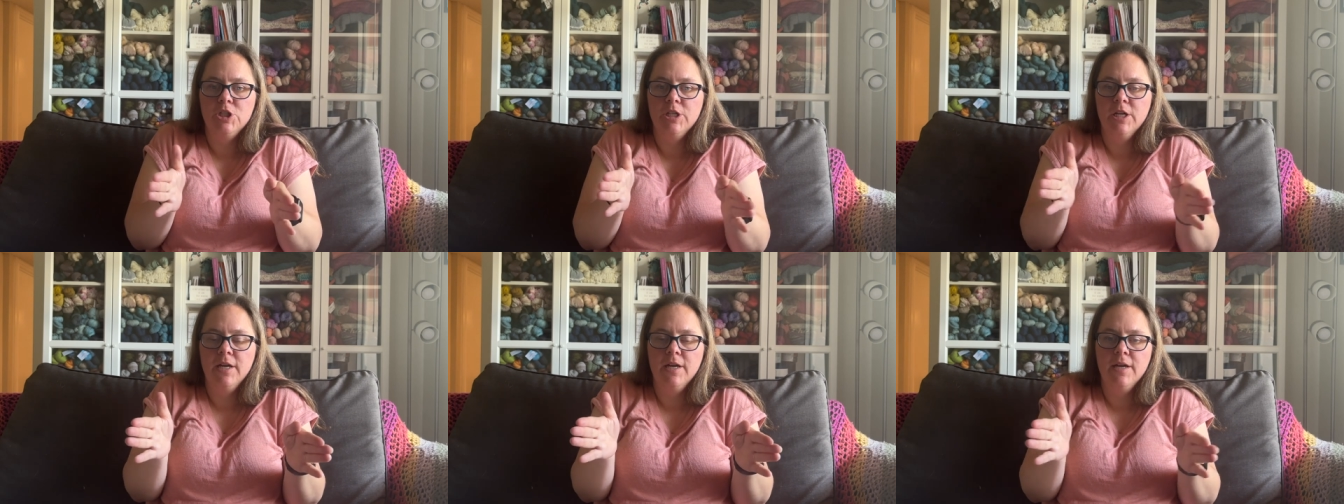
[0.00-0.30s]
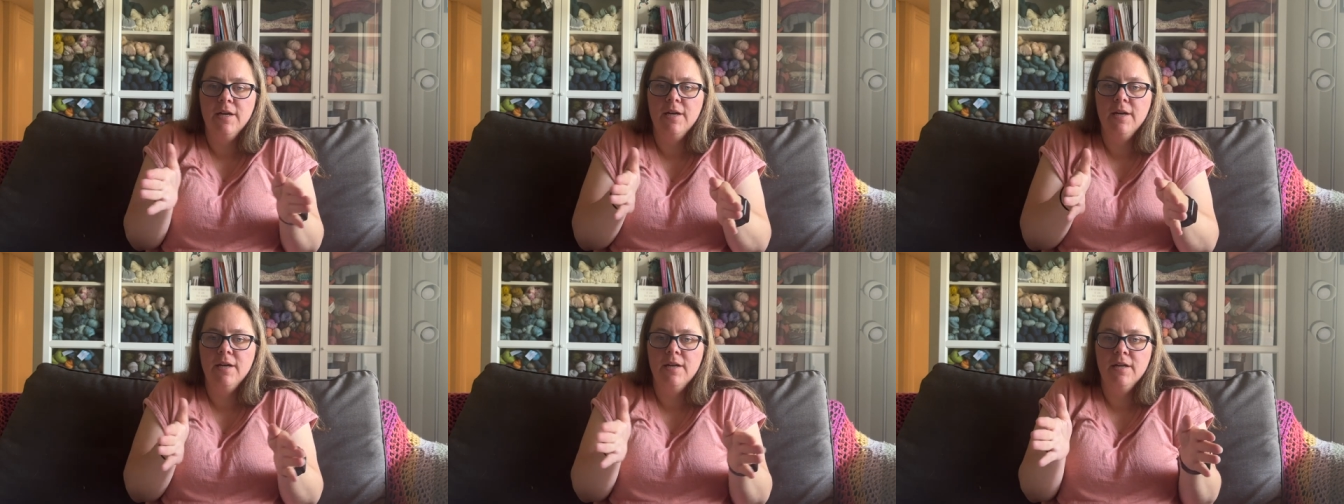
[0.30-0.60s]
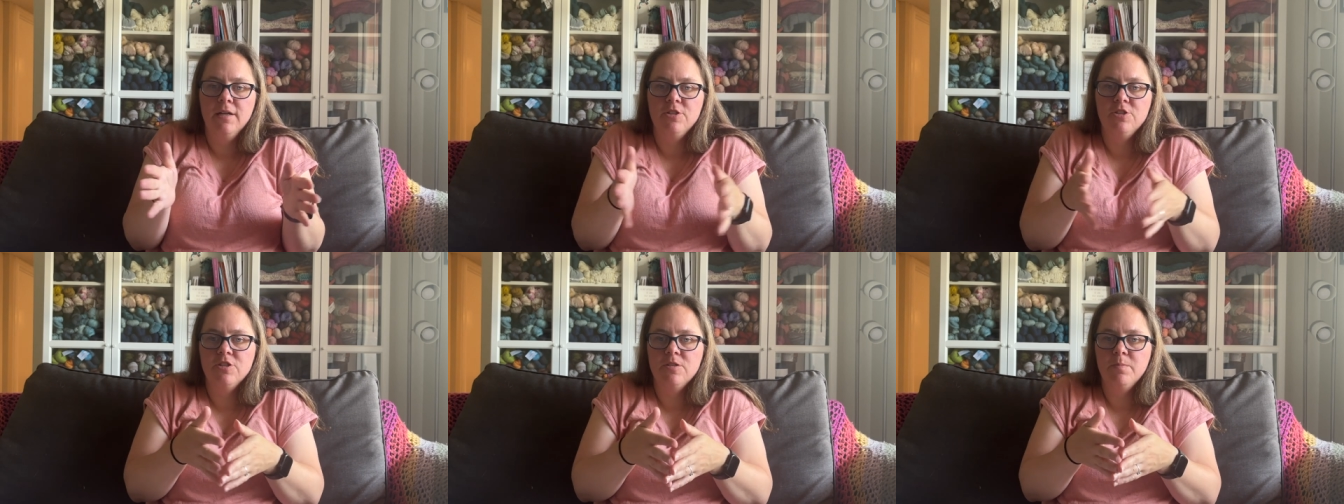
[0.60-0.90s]
it and
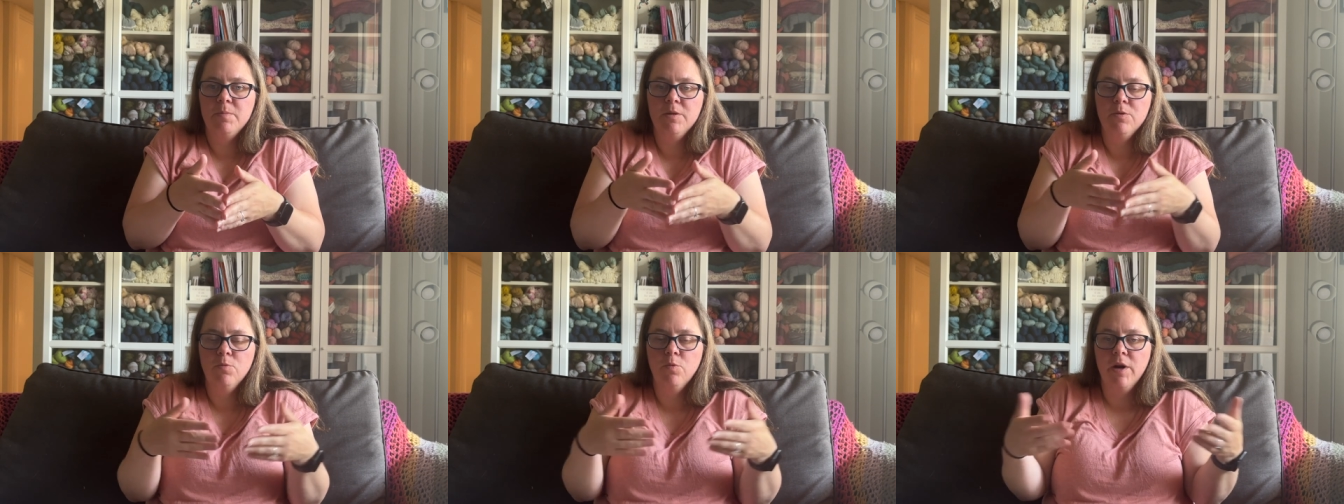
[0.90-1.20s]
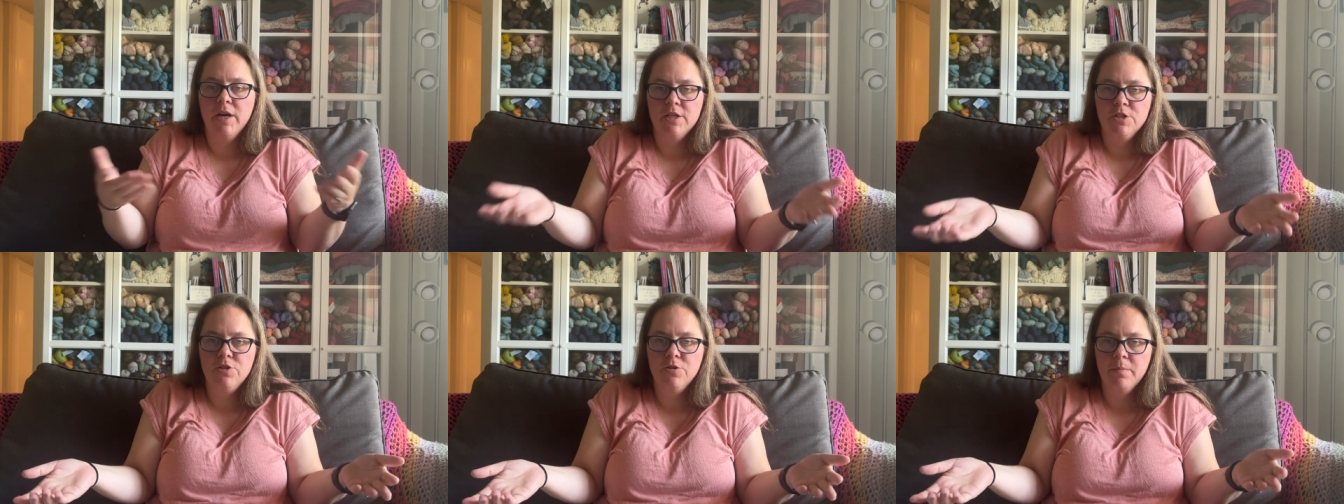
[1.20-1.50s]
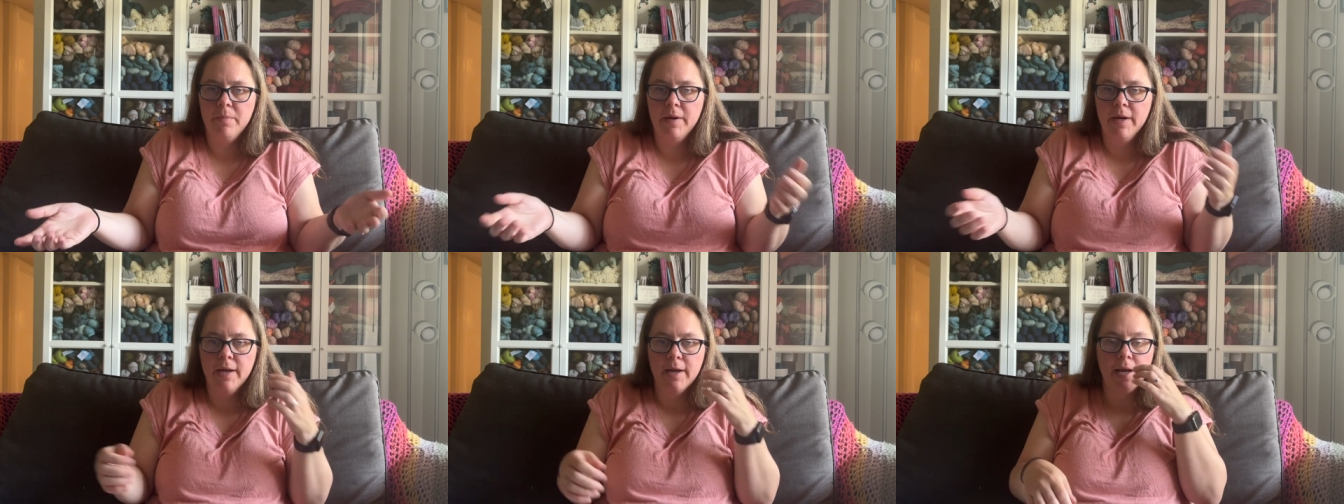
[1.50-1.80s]
it just be way too
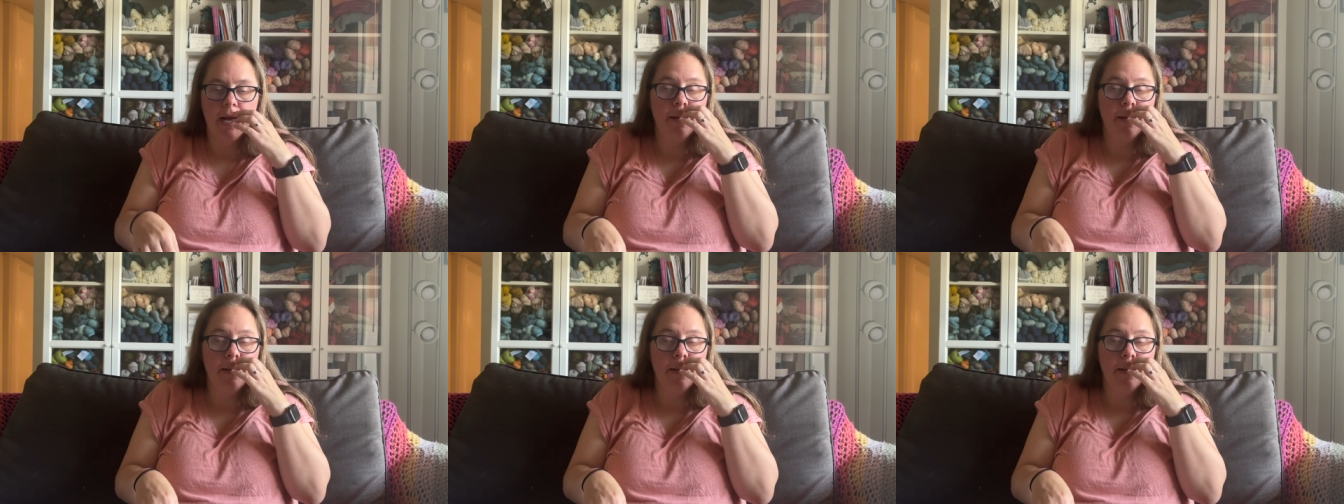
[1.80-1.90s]
big.